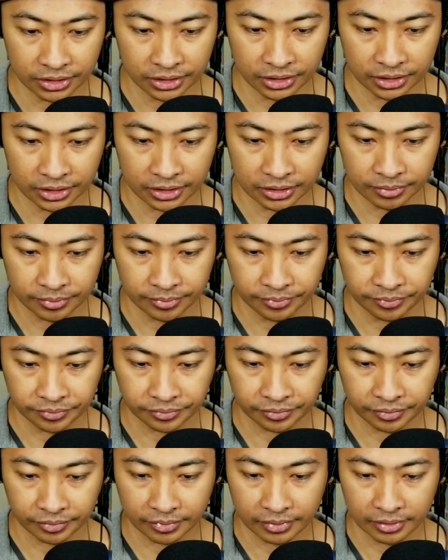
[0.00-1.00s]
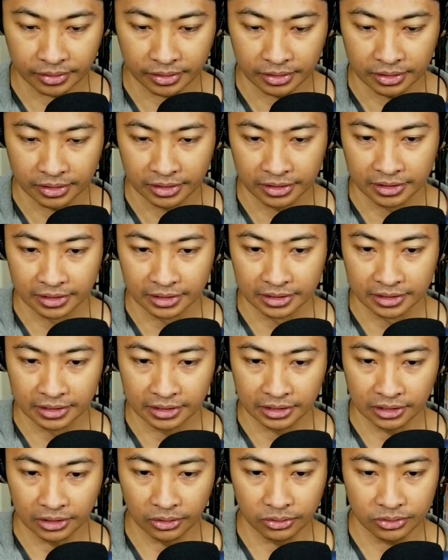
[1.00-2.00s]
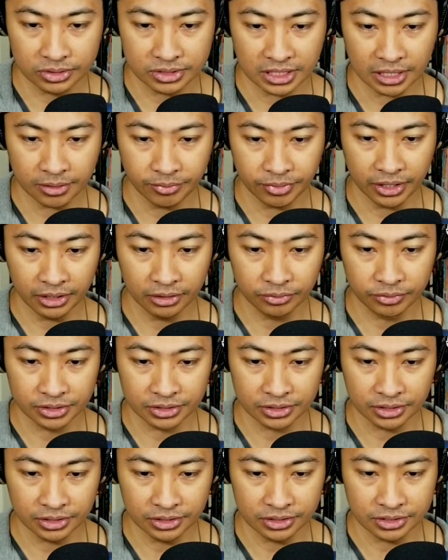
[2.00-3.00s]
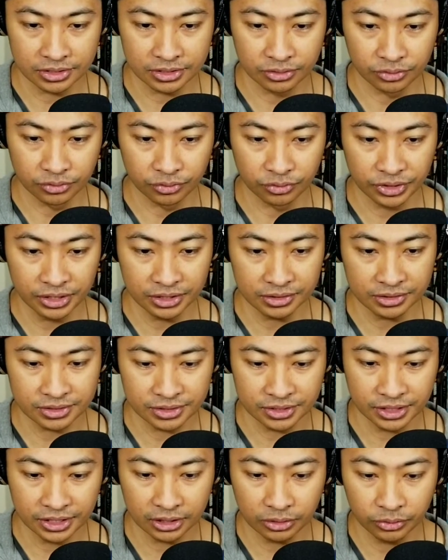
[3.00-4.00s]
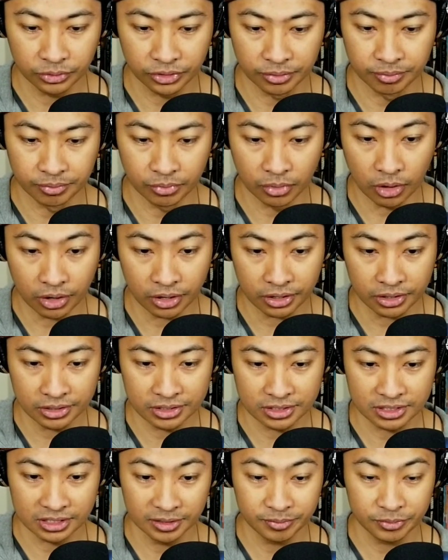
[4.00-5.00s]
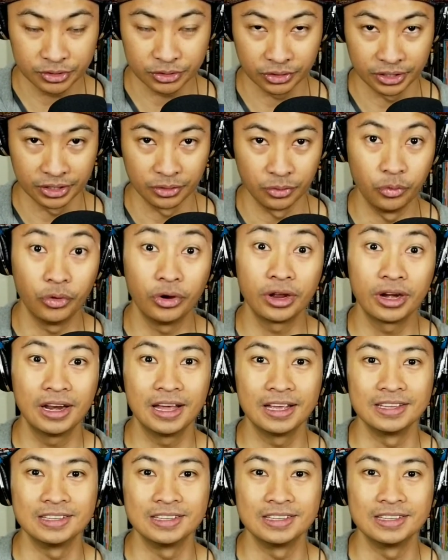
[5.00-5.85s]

here? Ostapel returns to real steel with modern slip joint. What did I